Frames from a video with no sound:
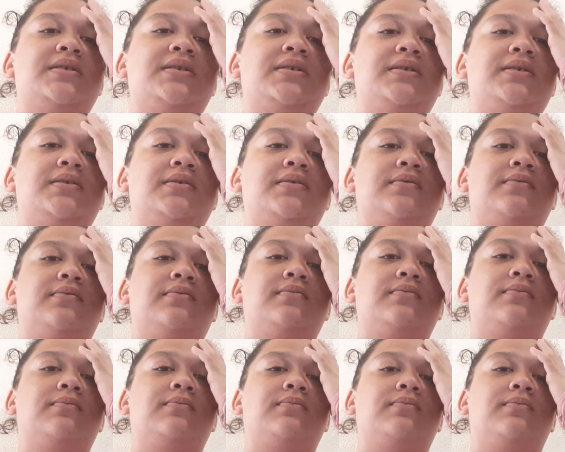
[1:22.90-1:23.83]

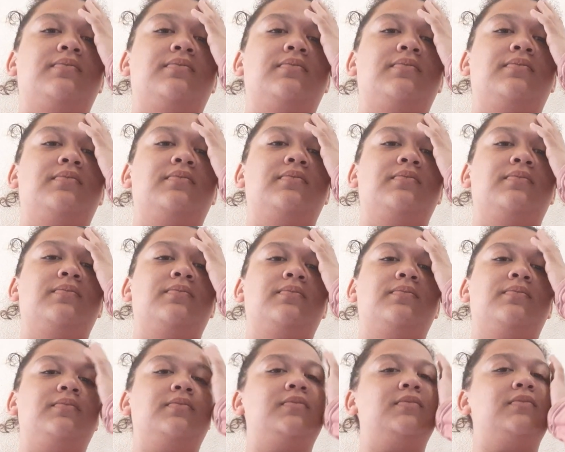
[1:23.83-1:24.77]

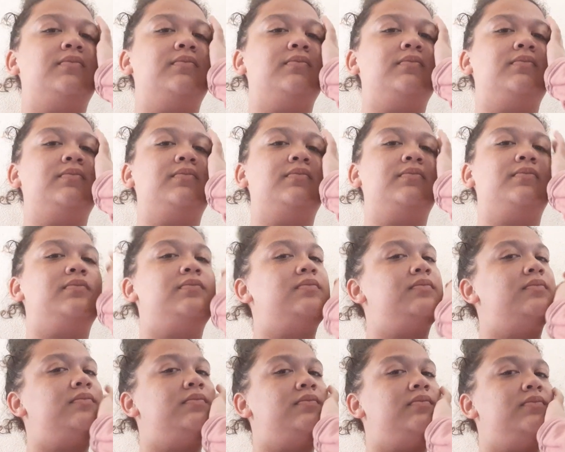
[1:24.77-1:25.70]

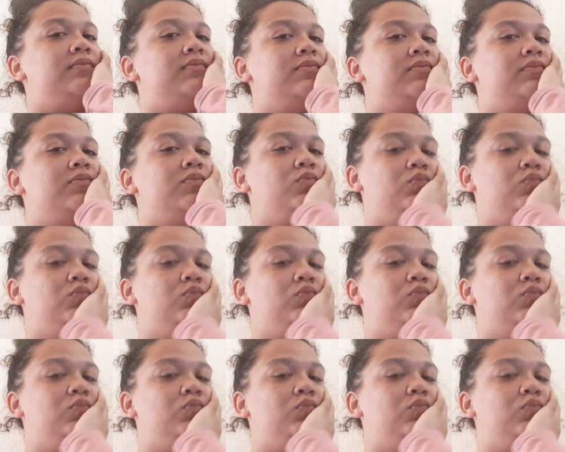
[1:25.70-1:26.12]
(no one is talking)